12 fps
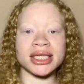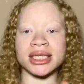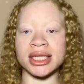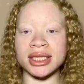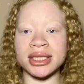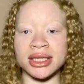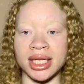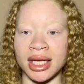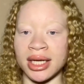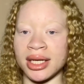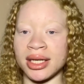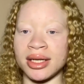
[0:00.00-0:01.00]
did
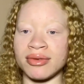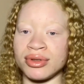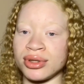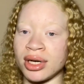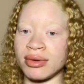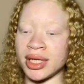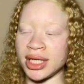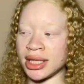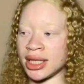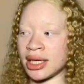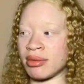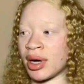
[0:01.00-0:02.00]
shed. If you know
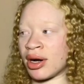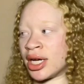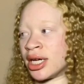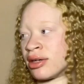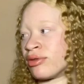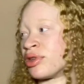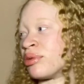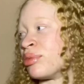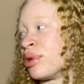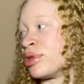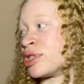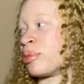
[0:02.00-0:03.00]
anything about hair, for the
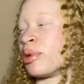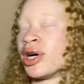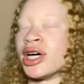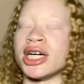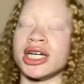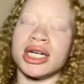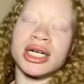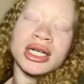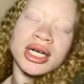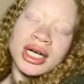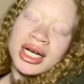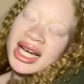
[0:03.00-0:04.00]
most part,
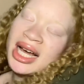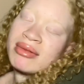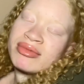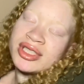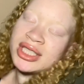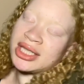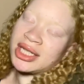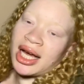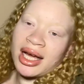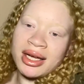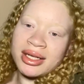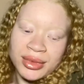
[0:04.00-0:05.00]
I'm really
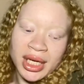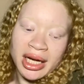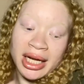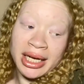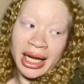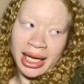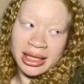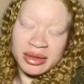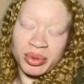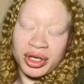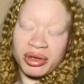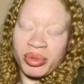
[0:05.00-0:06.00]
not an
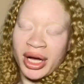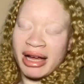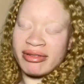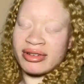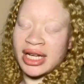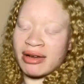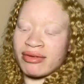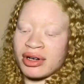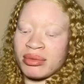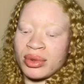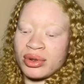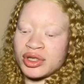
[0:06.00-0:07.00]
expert, but I feel like for the
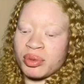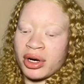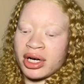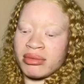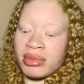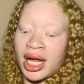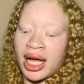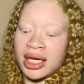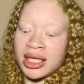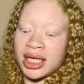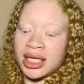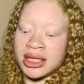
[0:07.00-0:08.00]
most part, blonde
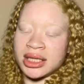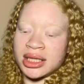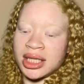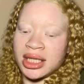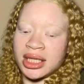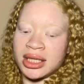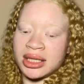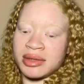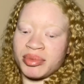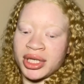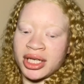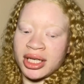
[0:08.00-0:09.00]
hair sheds
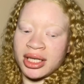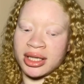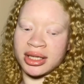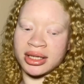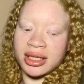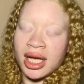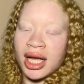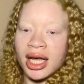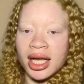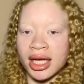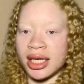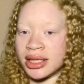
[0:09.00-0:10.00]
because
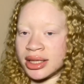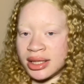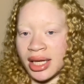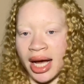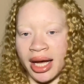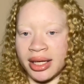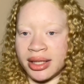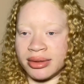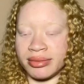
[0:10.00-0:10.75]
it's not